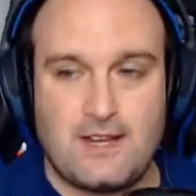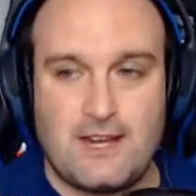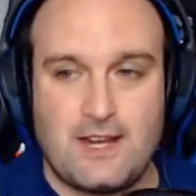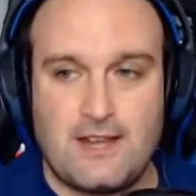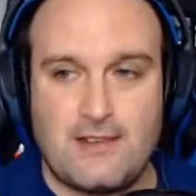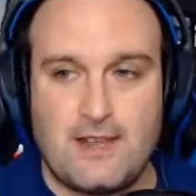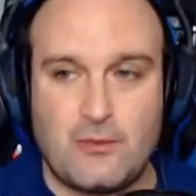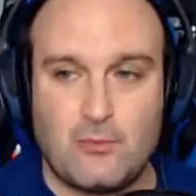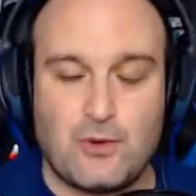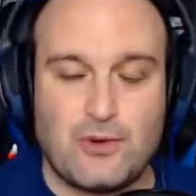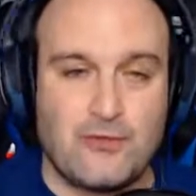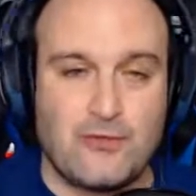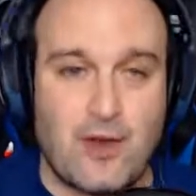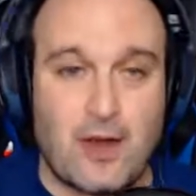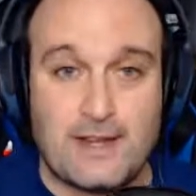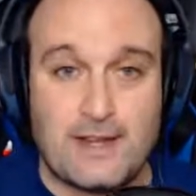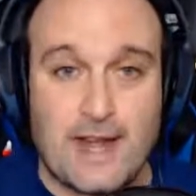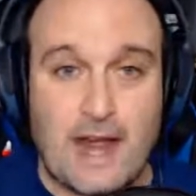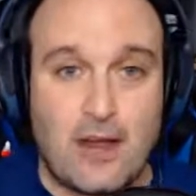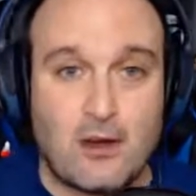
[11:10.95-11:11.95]
And then we
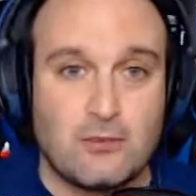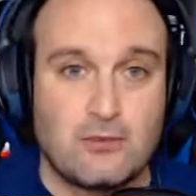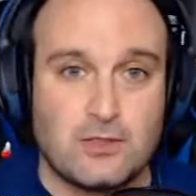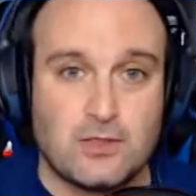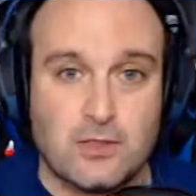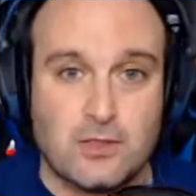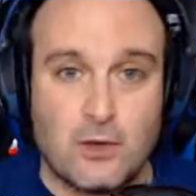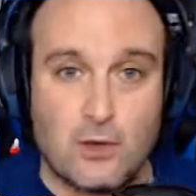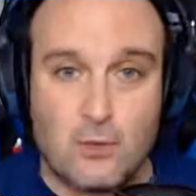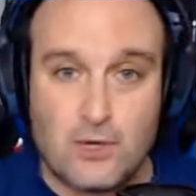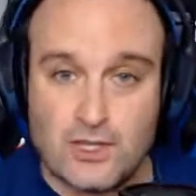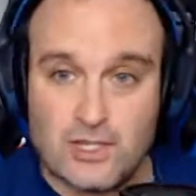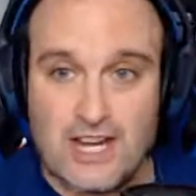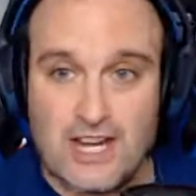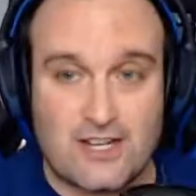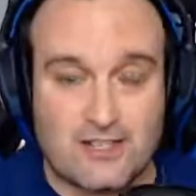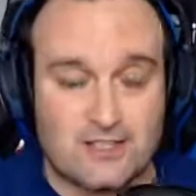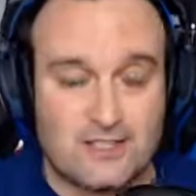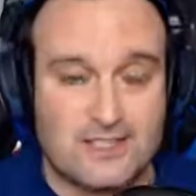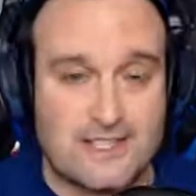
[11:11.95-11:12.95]
find out, when she
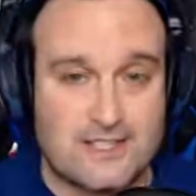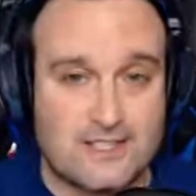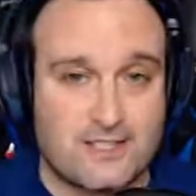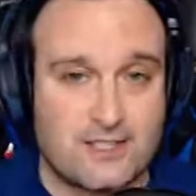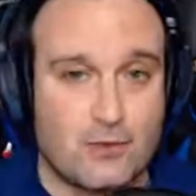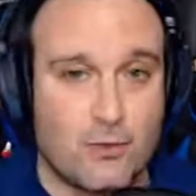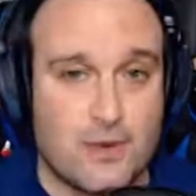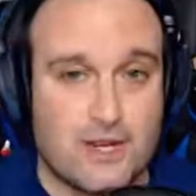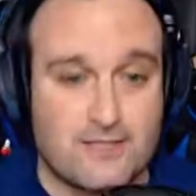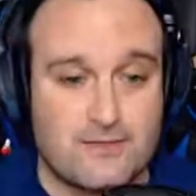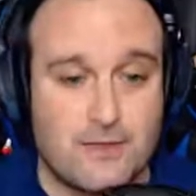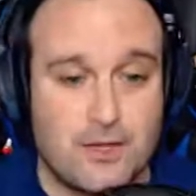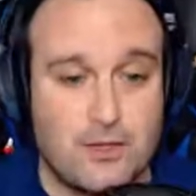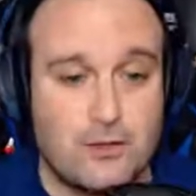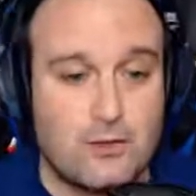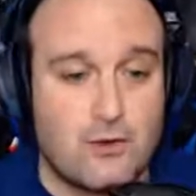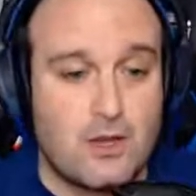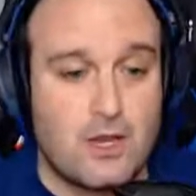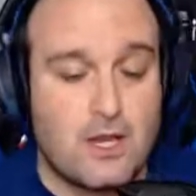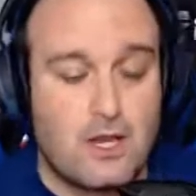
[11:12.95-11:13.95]
actually gets to Westview,